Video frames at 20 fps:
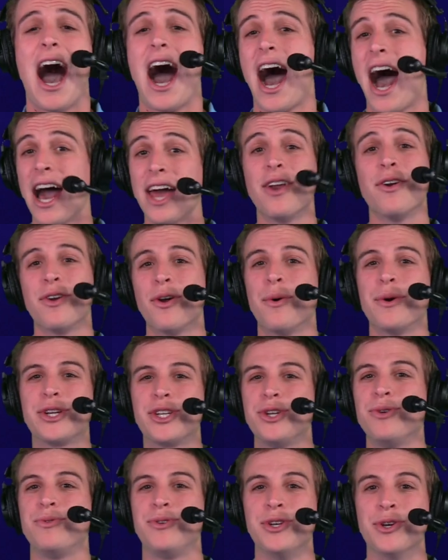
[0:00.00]
I don't know
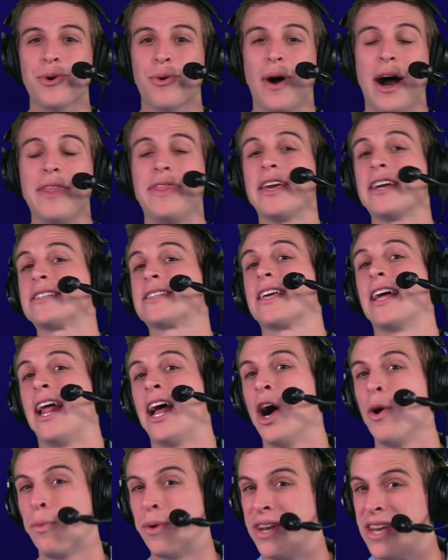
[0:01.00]
what you do. I think it's going to
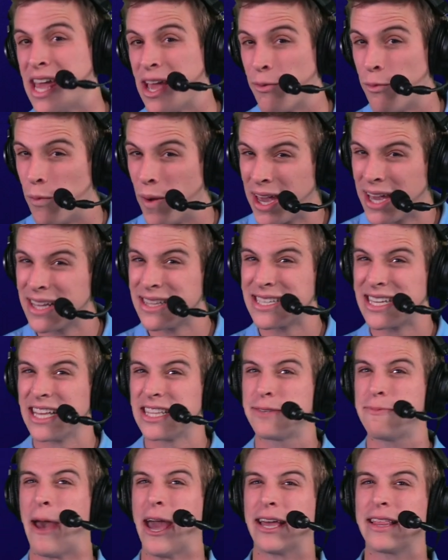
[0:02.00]
help when Nate Wiggins
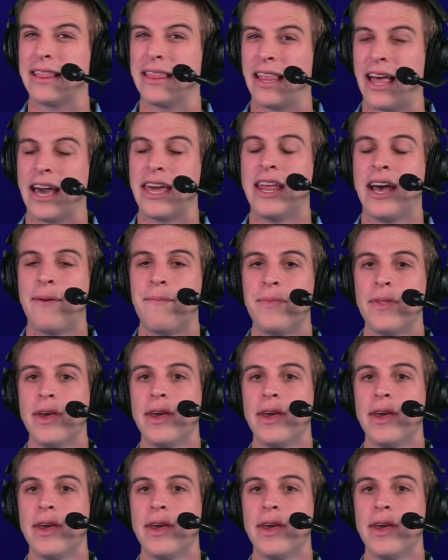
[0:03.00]
gets back in the lineup,